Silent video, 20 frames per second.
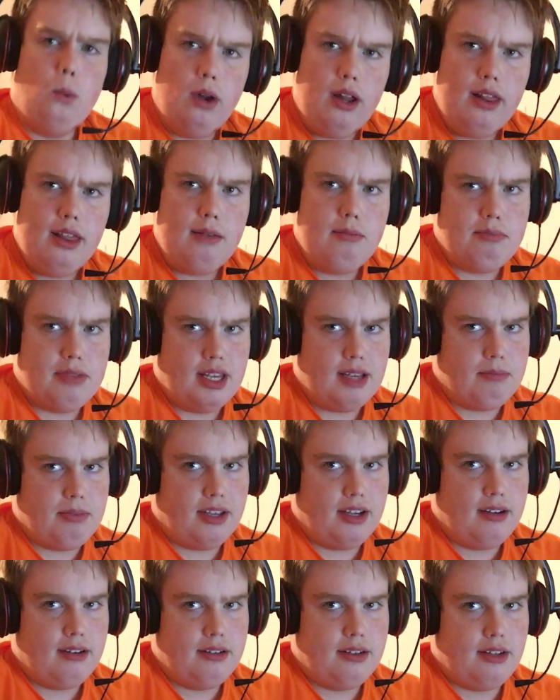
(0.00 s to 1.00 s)
of the big
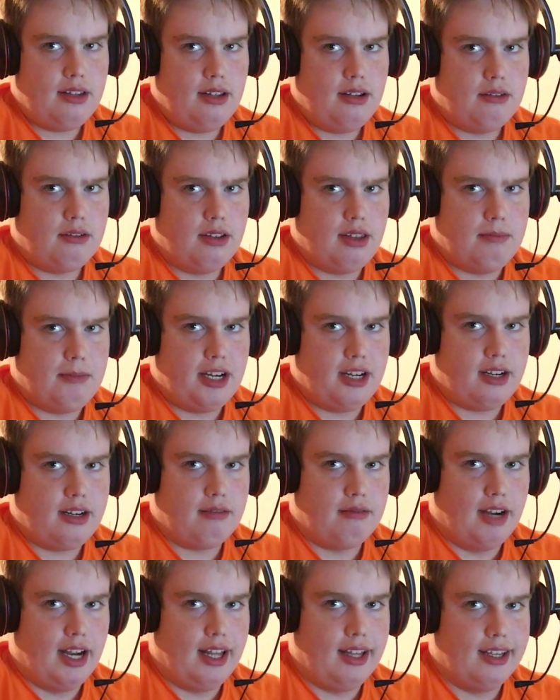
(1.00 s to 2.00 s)
players in the North
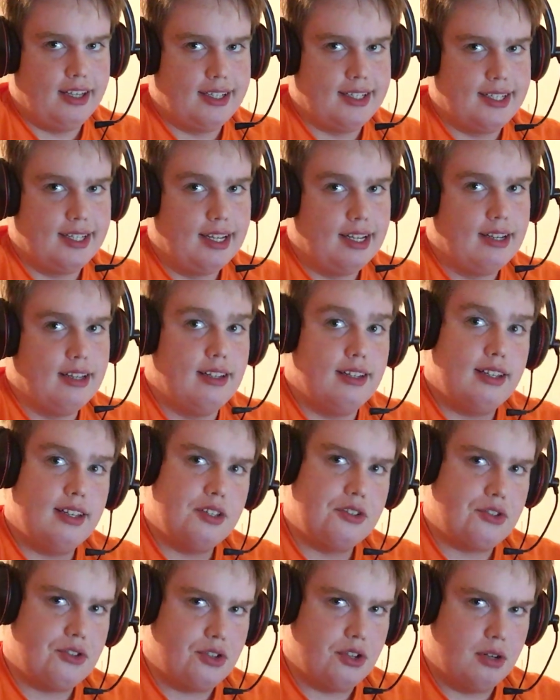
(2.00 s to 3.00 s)
American rallying scene
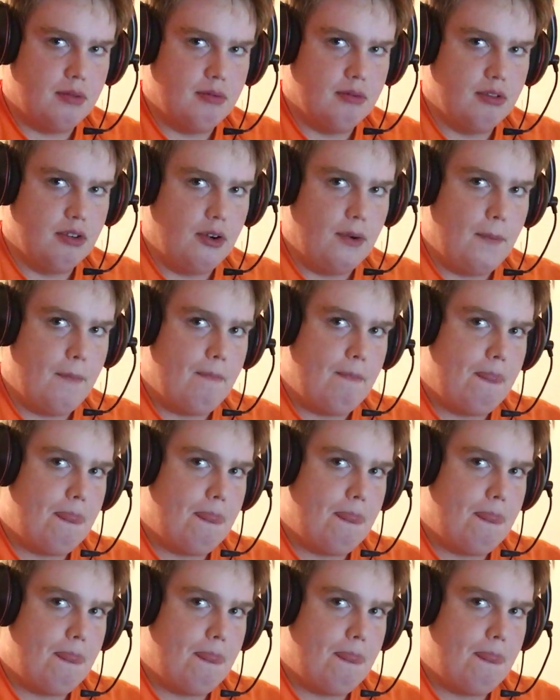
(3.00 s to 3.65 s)
is Subaru.